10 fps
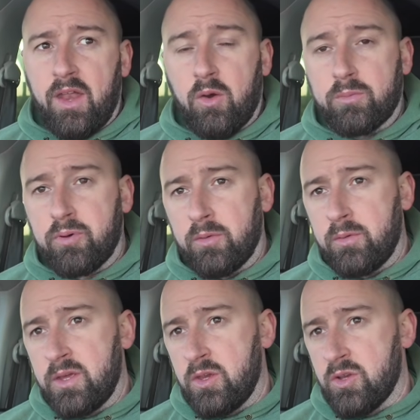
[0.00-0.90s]
and I would
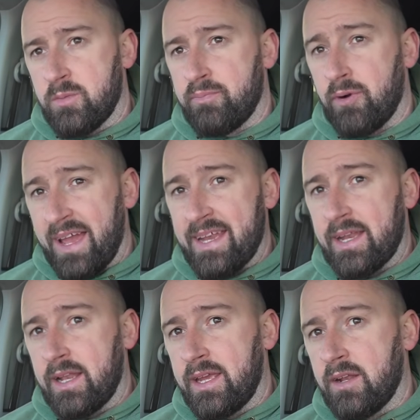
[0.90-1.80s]
probably use a
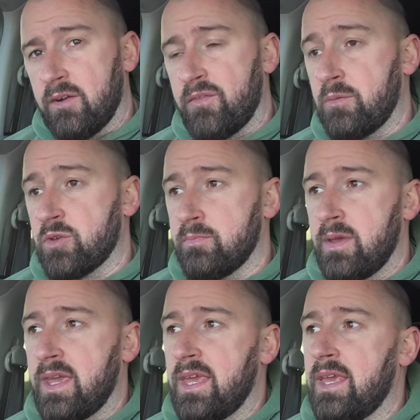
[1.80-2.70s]
braided leader if it was
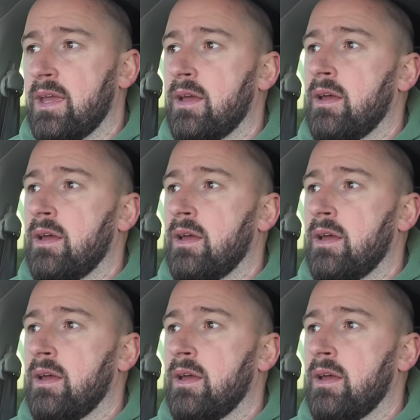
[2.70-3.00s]
me.